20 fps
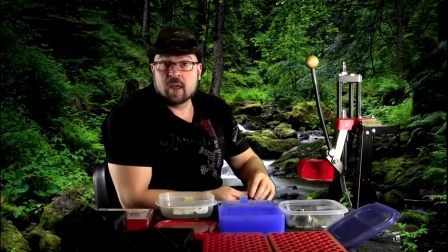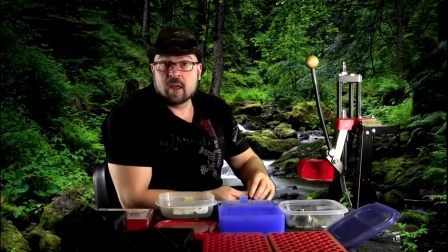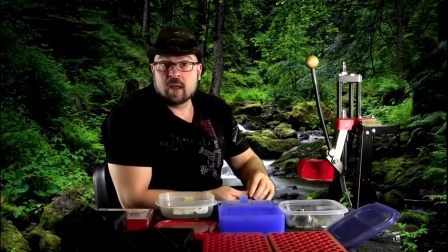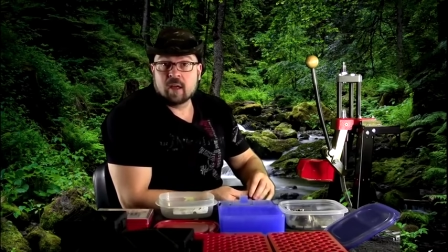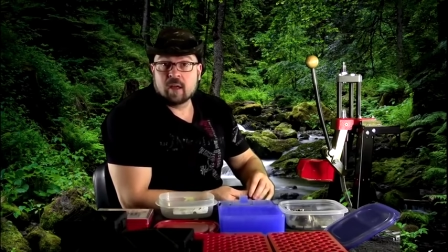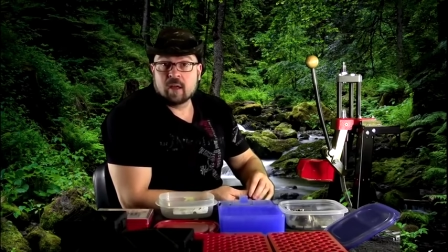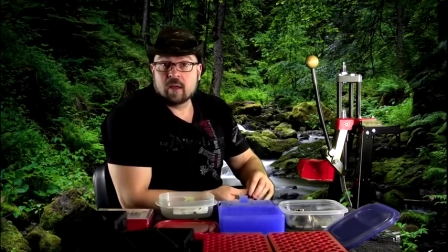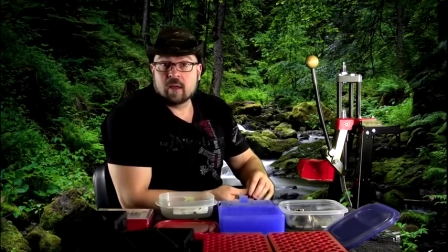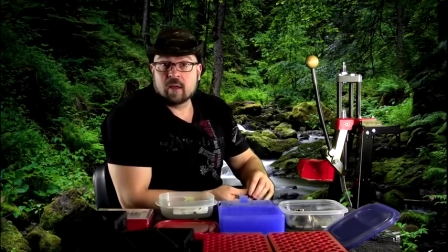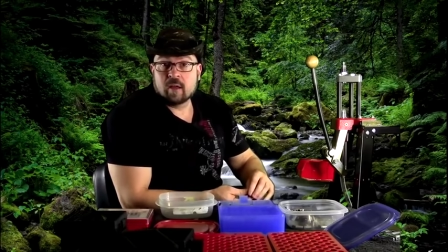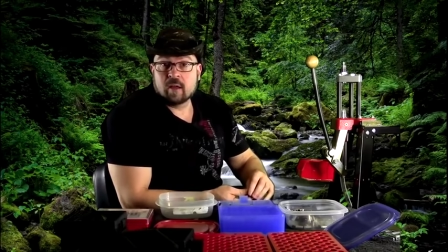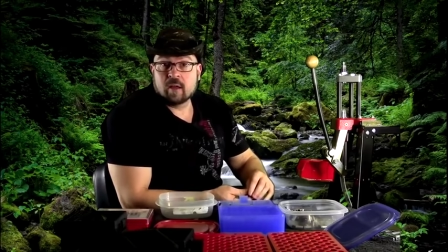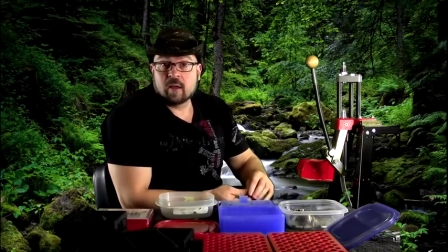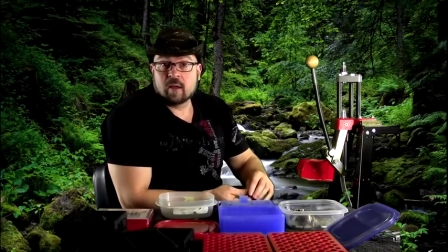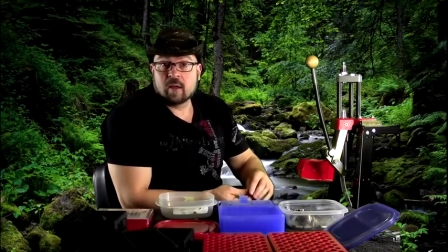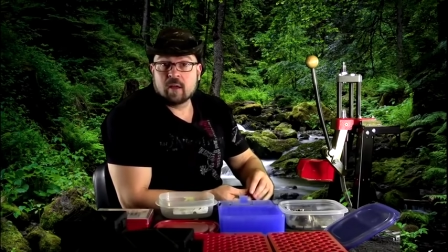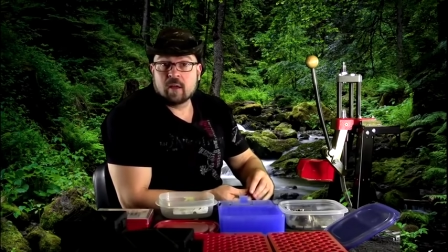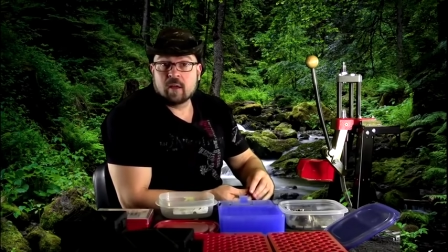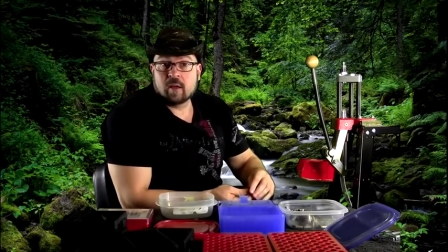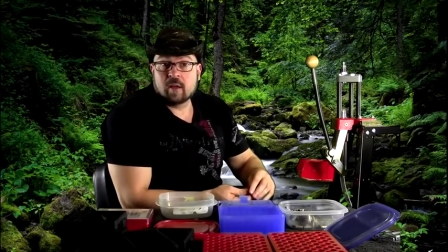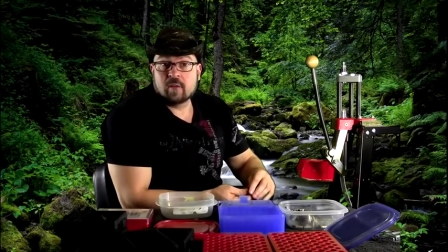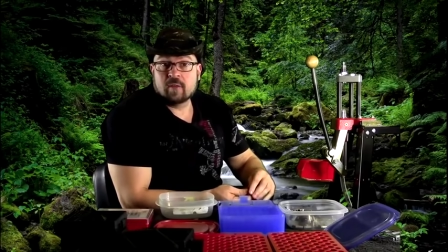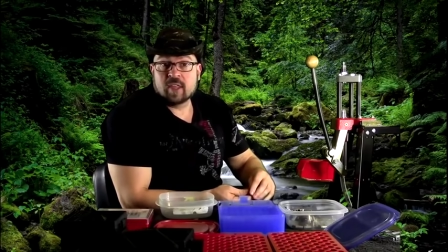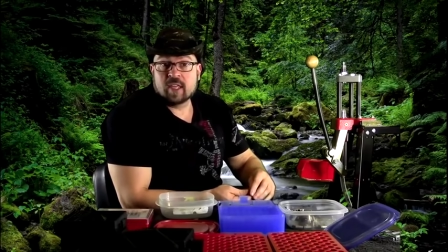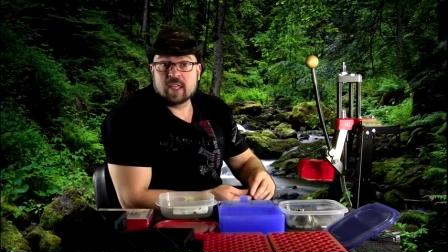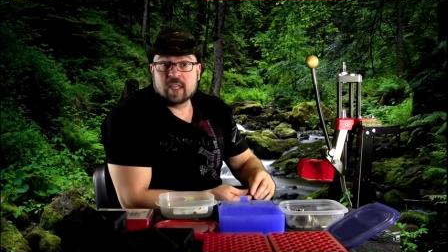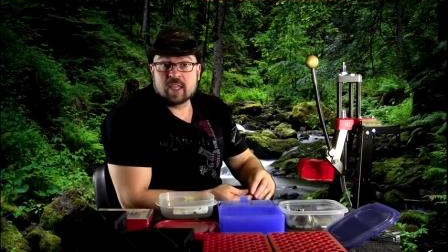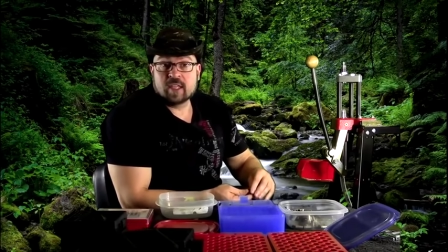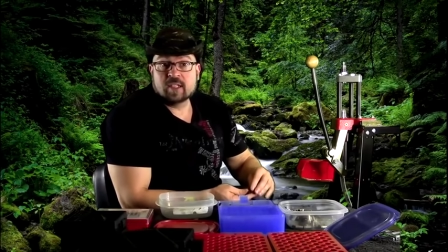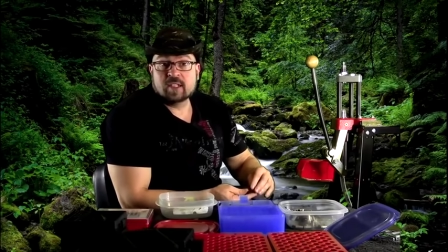of
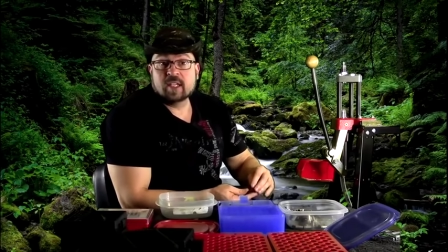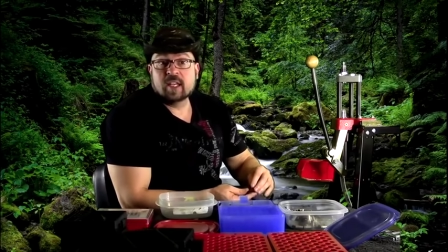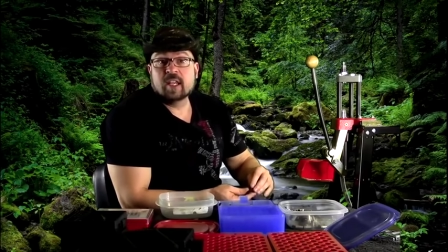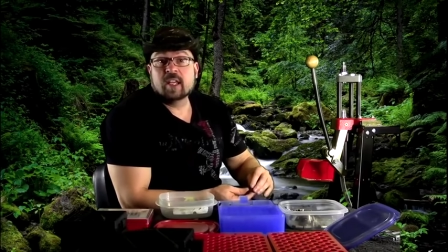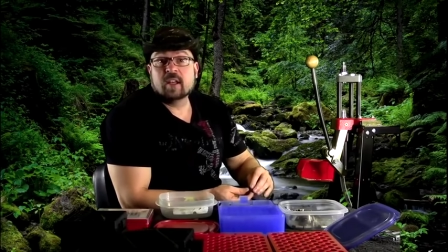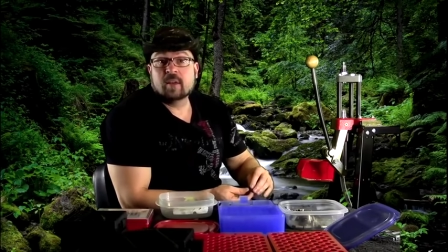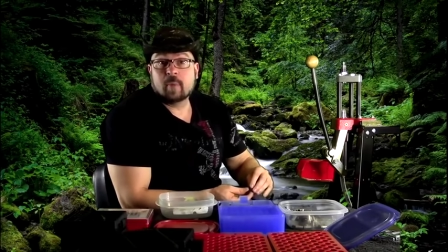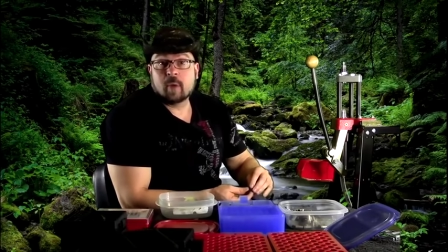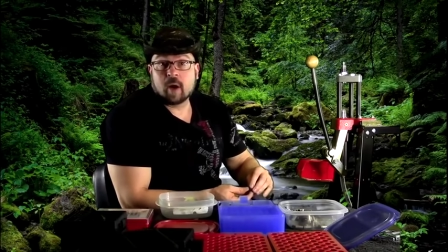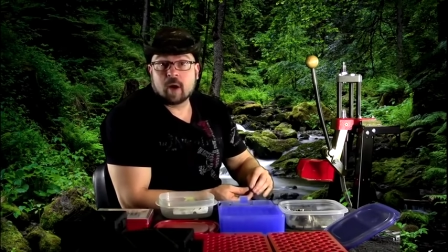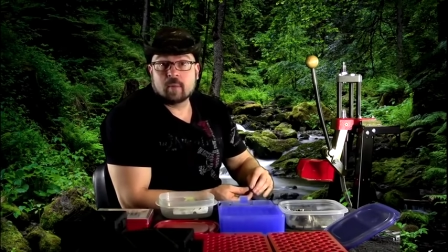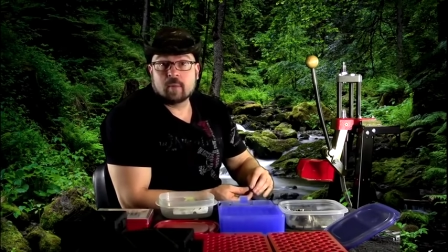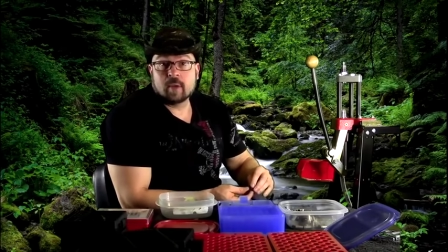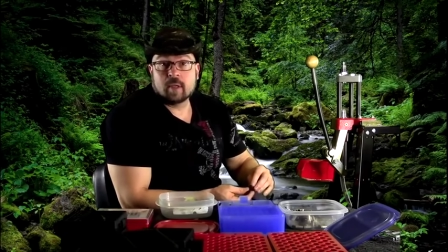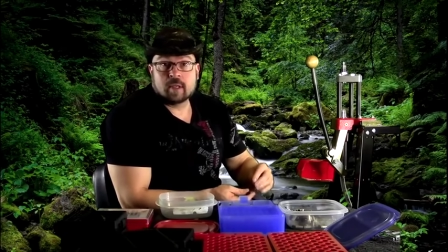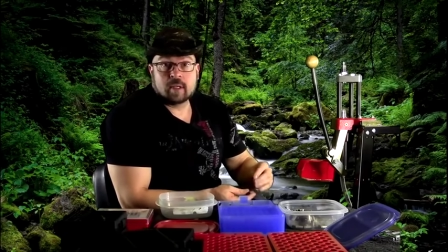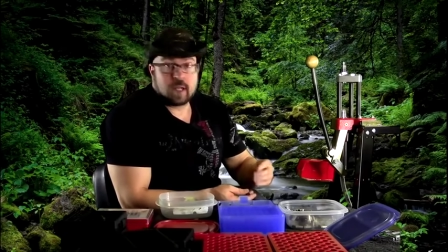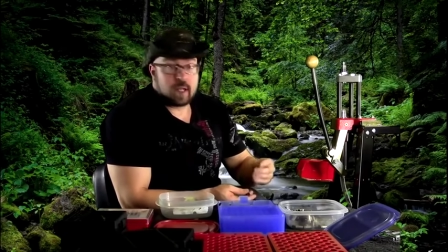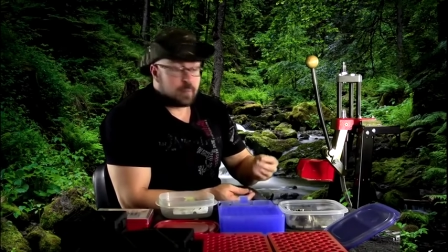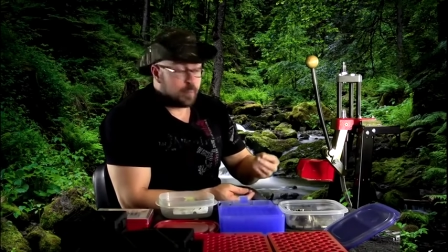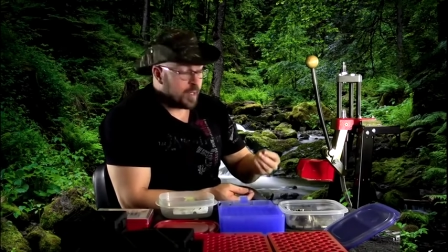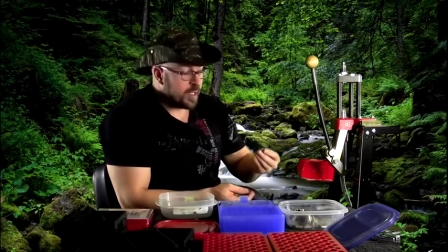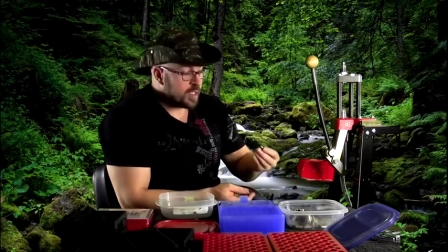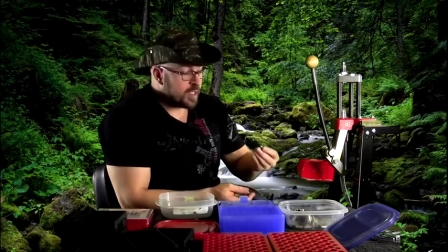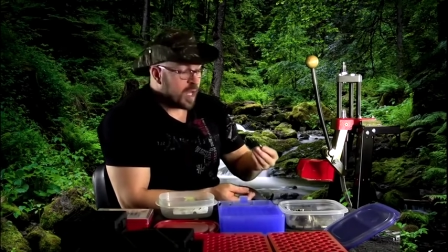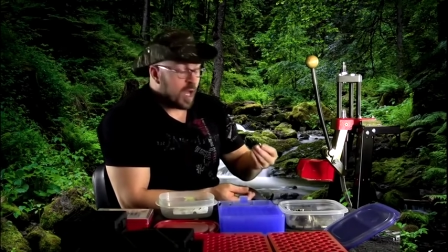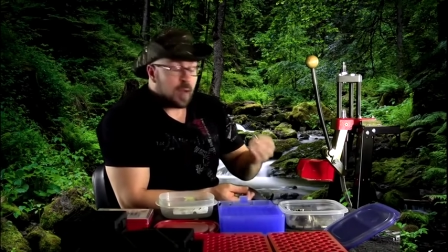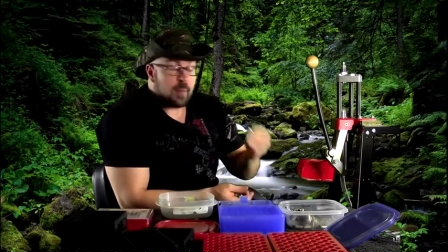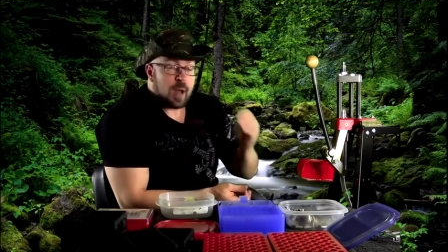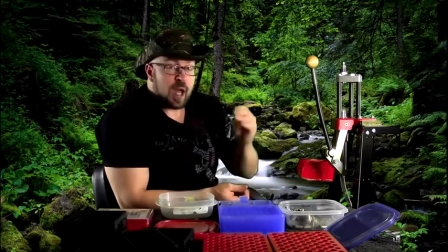the ENT department at Ben
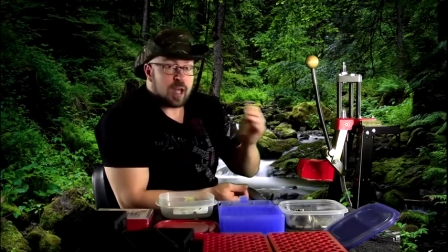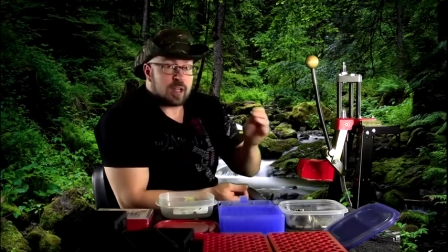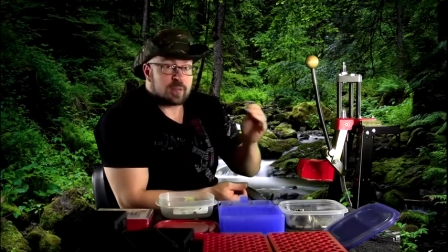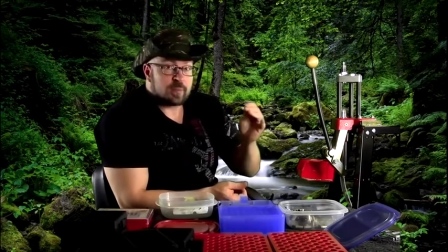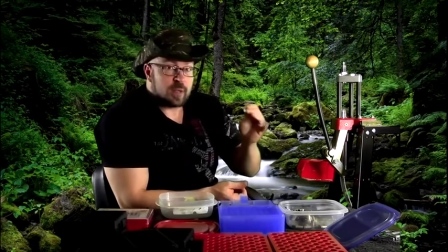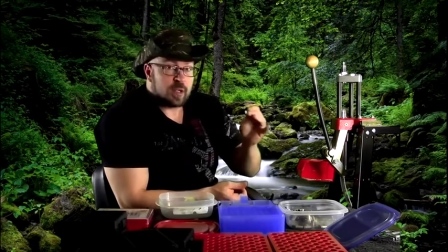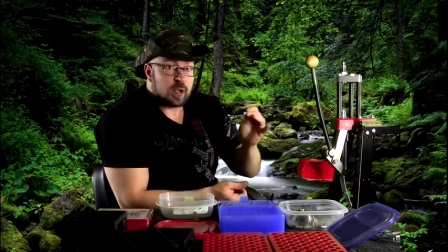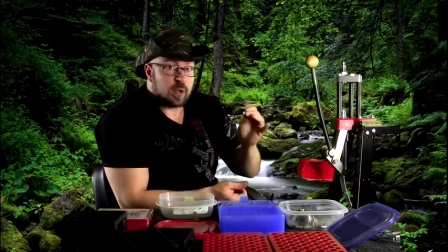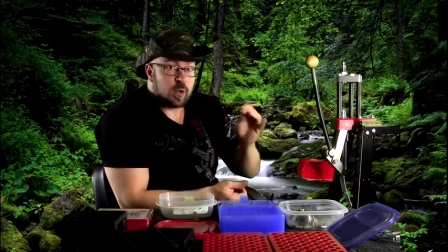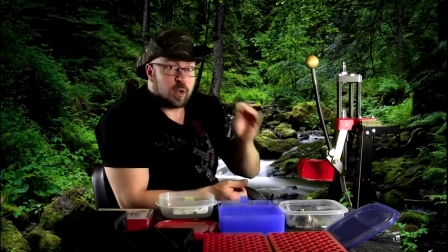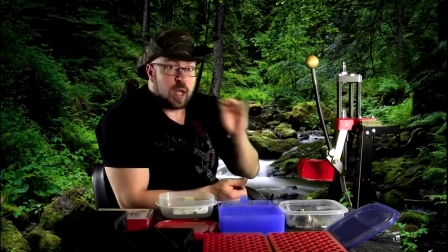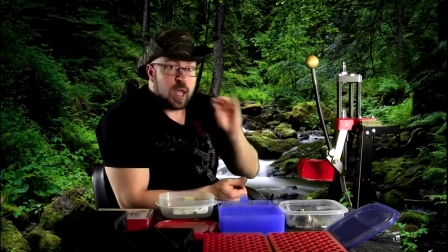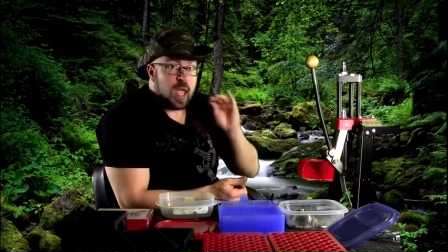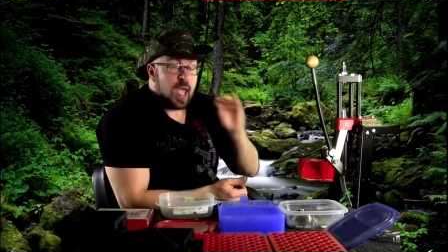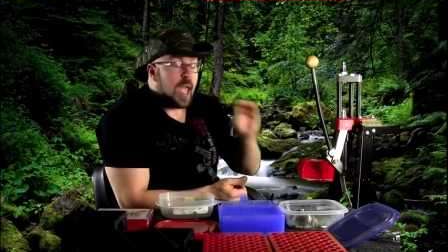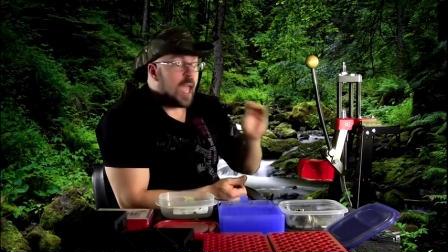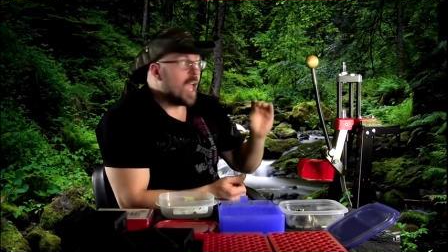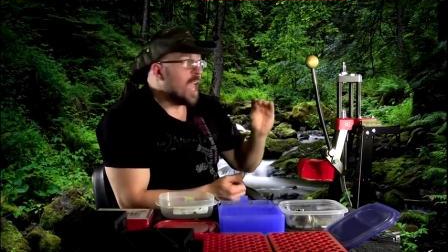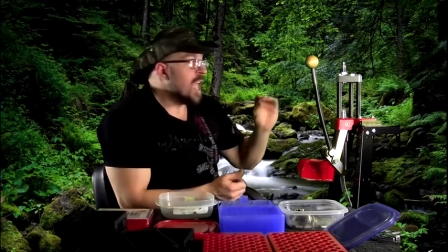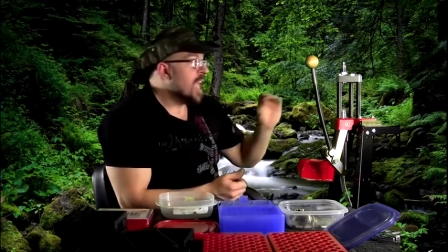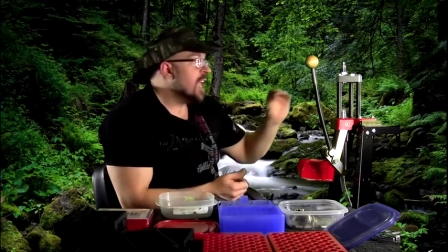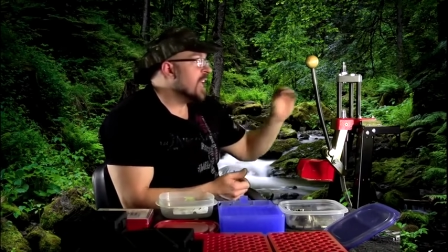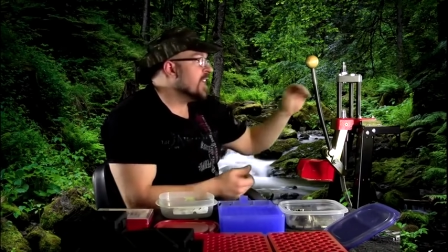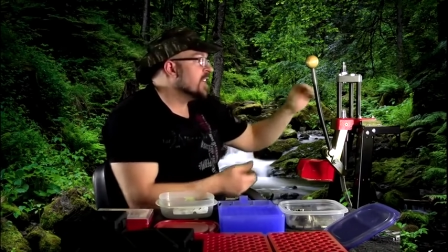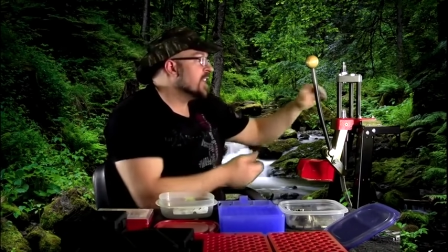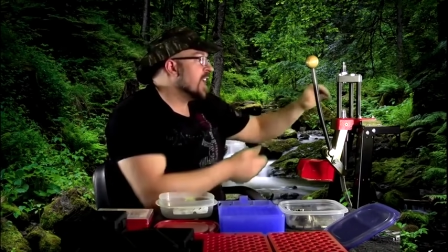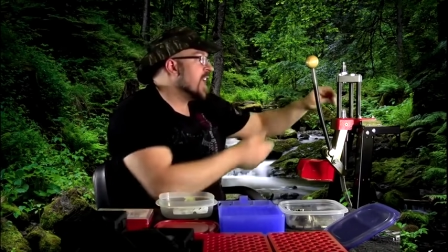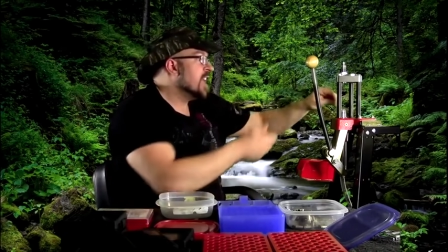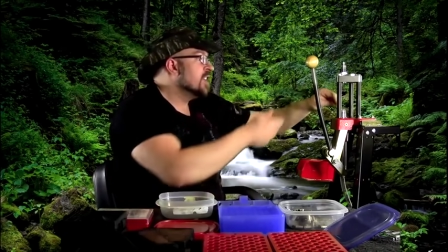Taub Hospital, and a